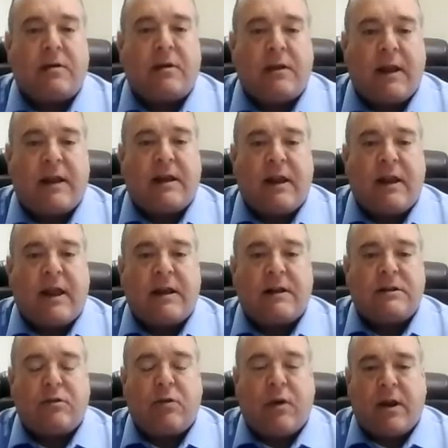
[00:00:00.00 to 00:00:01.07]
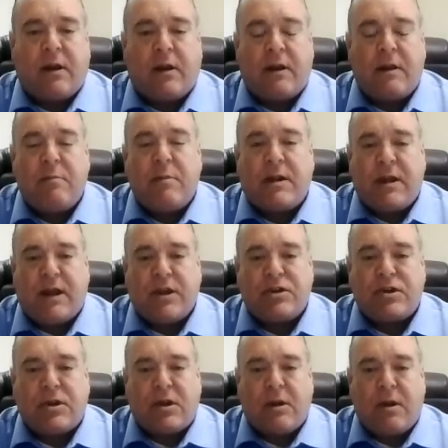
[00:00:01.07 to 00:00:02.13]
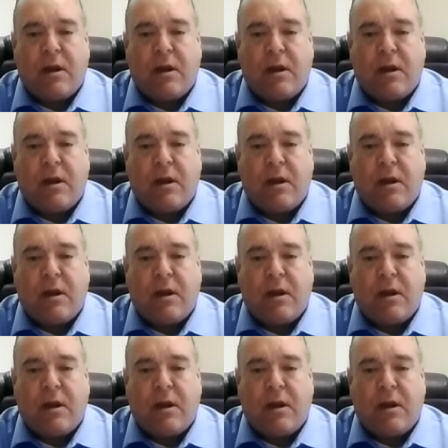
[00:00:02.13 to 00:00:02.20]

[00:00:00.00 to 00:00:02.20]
That has created a limitation